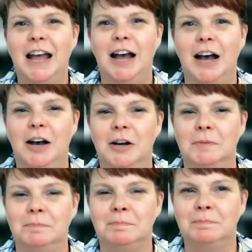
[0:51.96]

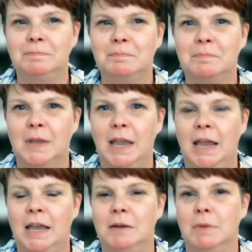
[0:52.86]

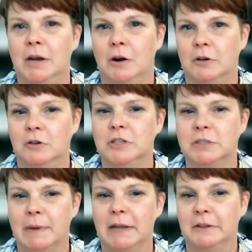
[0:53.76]
And my article
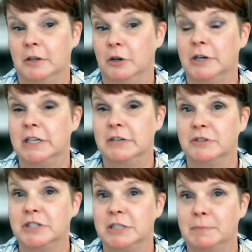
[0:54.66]
is about the learning
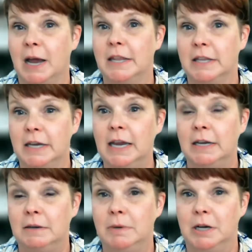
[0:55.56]
differences behind the
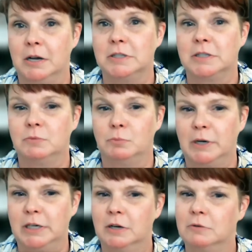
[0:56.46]
gate, because
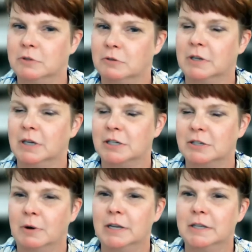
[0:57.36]
we don't do things
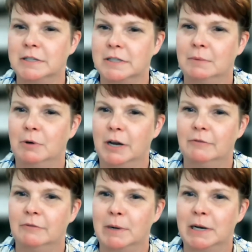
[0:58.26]
quite the same way
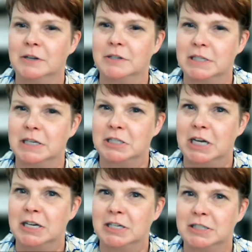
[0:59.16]
everybody else in
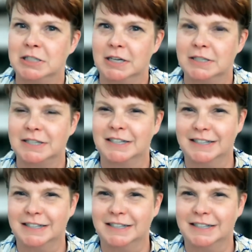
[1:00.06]
education does.